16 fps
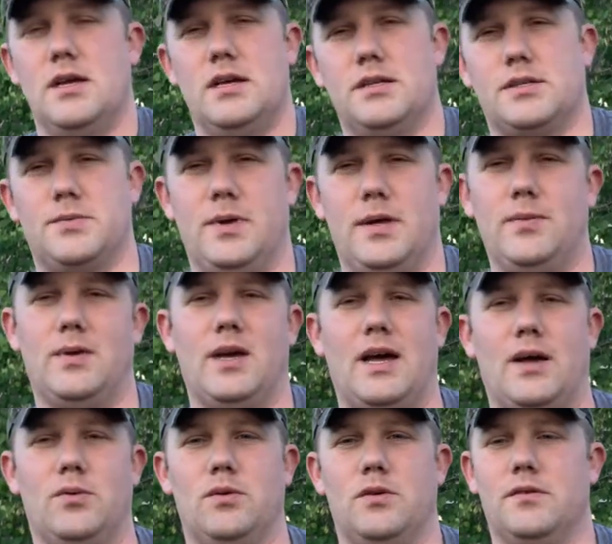So maybe
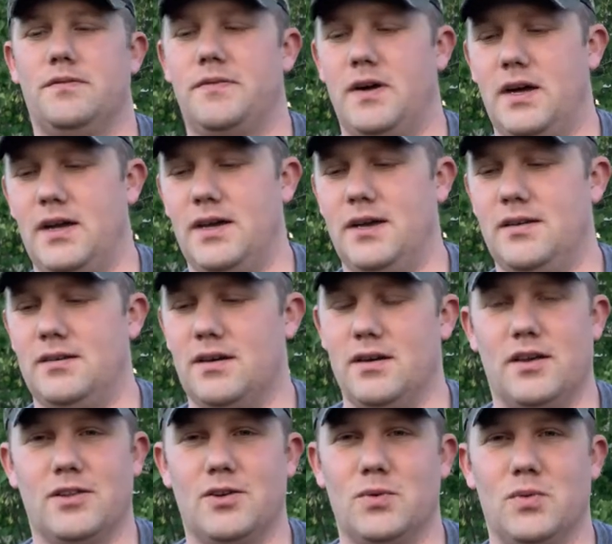I will find
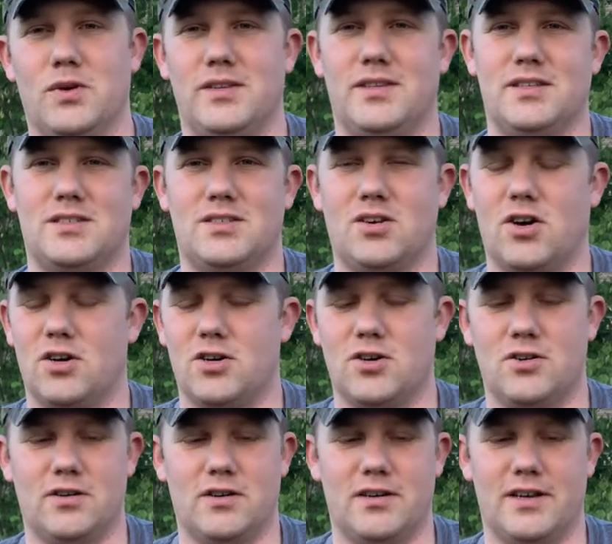another wood that's darker
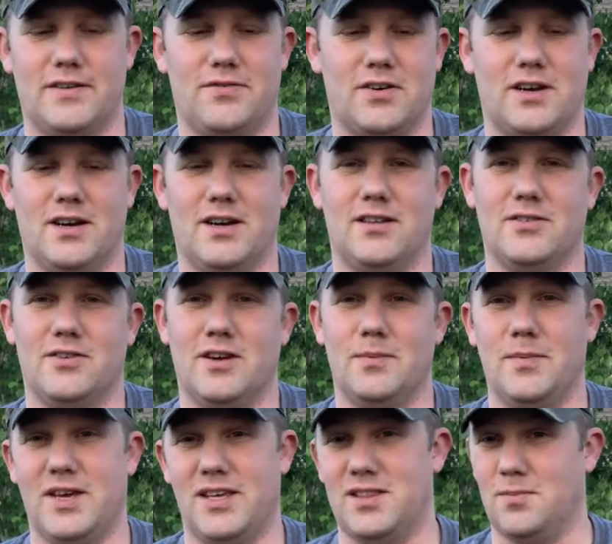or a different color and
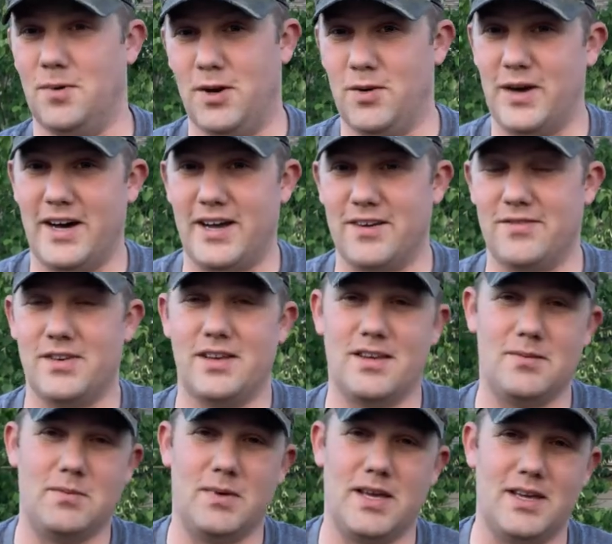make the bow out of it
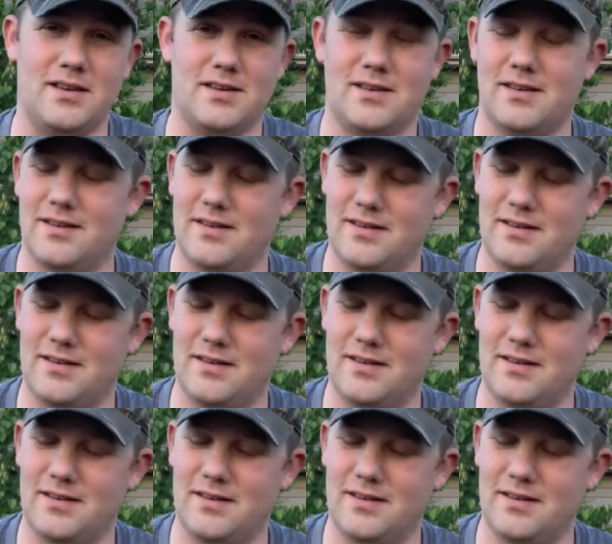and make